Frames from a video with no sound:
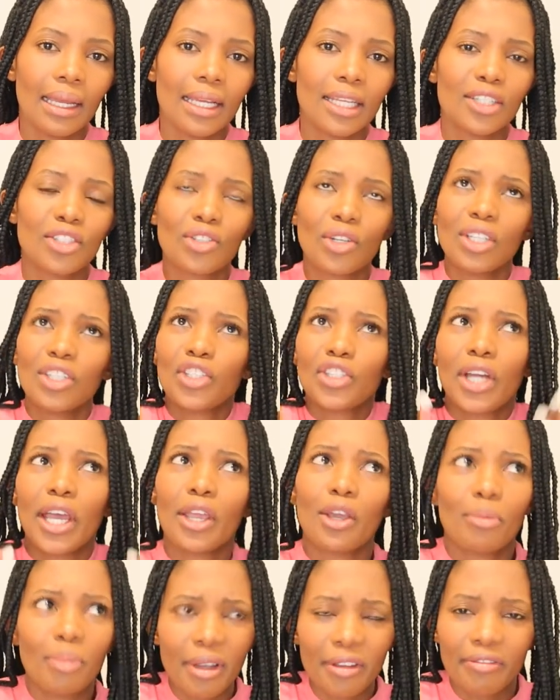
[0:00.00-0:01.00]
It's not
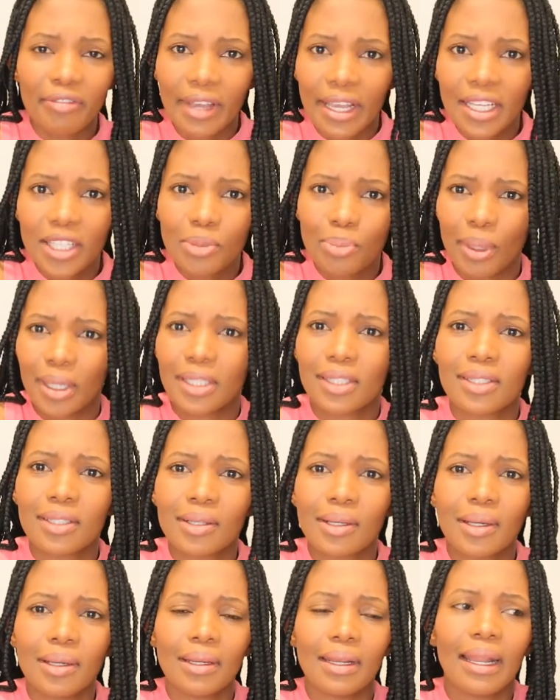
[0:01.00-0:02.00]
dry on my face, but
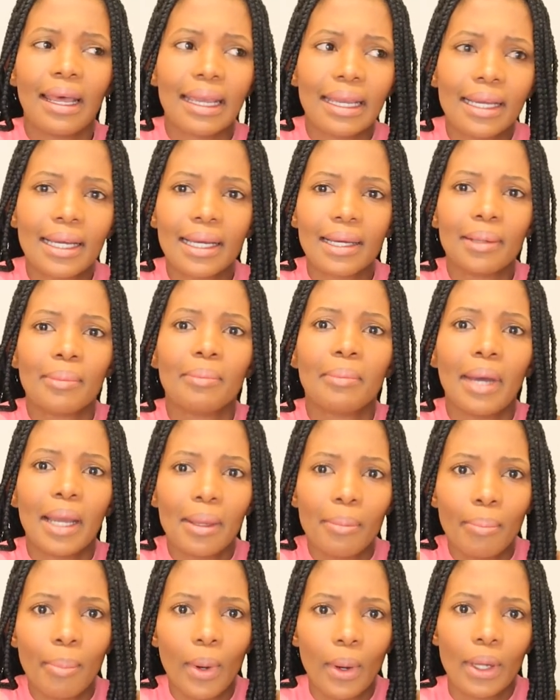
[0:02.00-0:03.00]
like
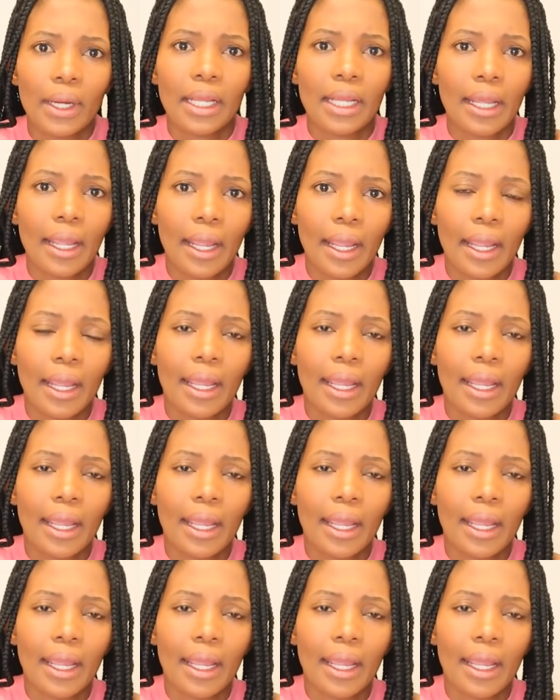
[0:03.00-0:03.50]
my body